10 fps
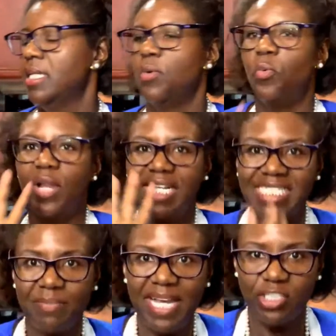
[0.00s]
when I
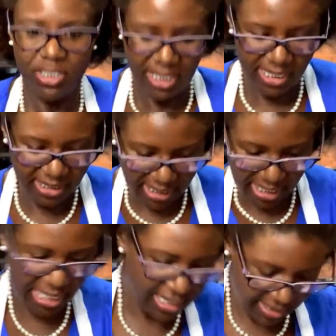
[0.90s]
smash it down to
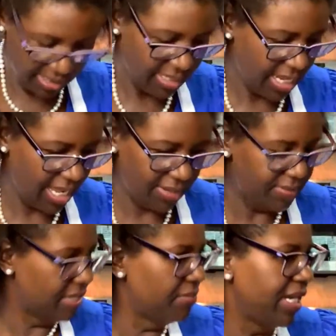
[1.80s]
cut it,
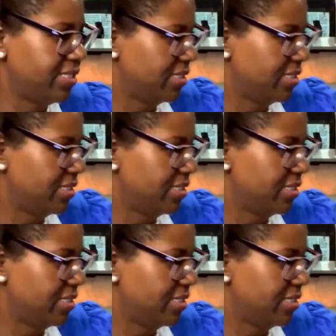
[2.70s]
it might